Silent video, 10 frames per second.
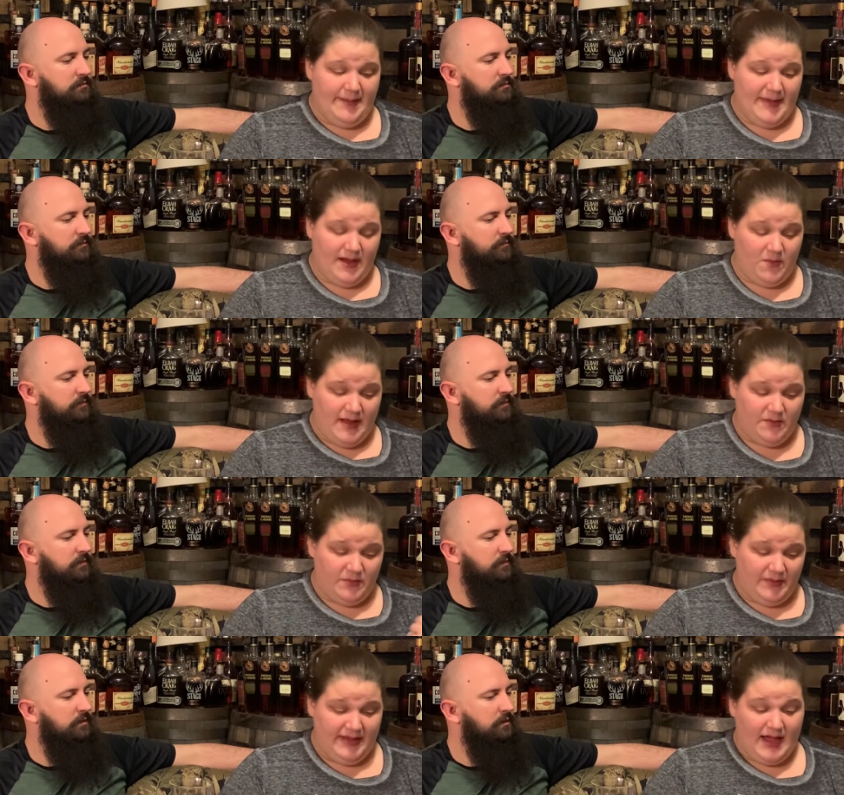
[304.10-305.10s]
Speaker 1: back when
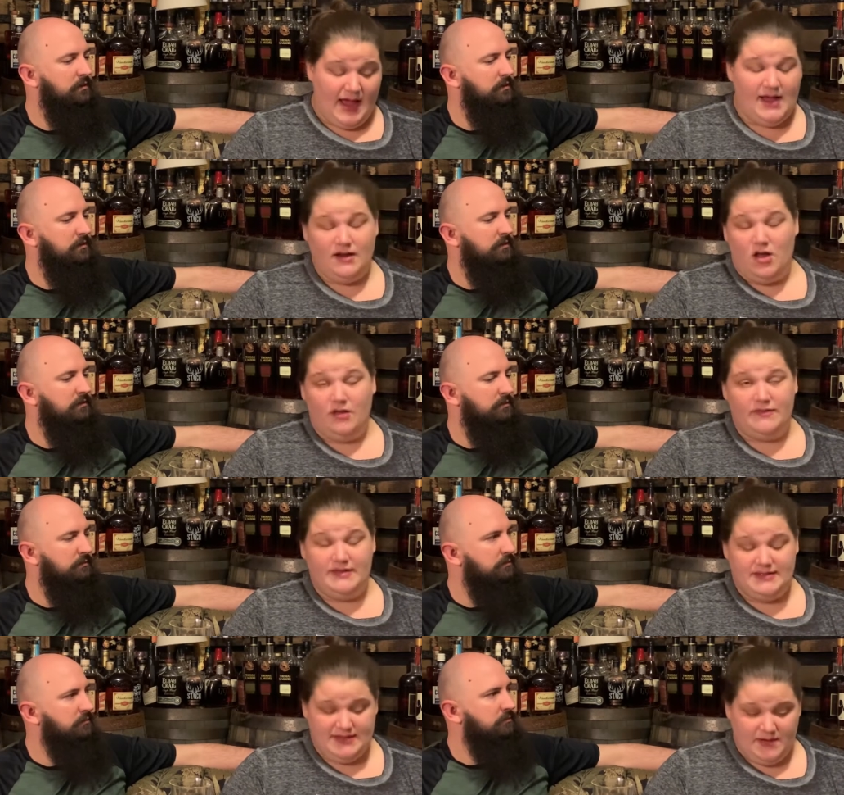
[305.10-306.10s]
we got all of these
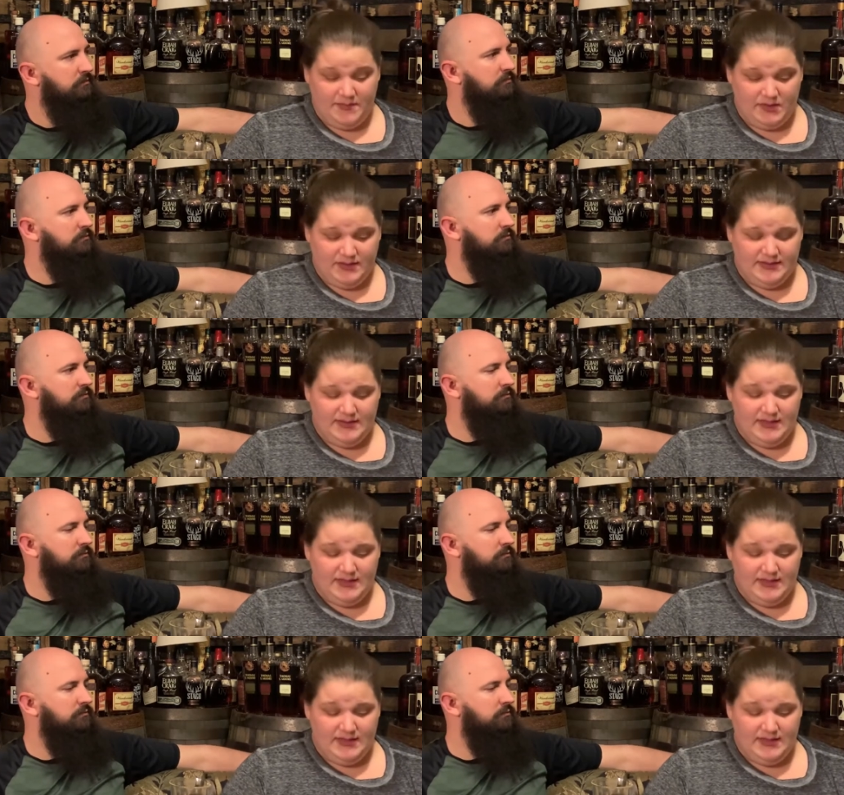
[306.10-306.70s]
samples.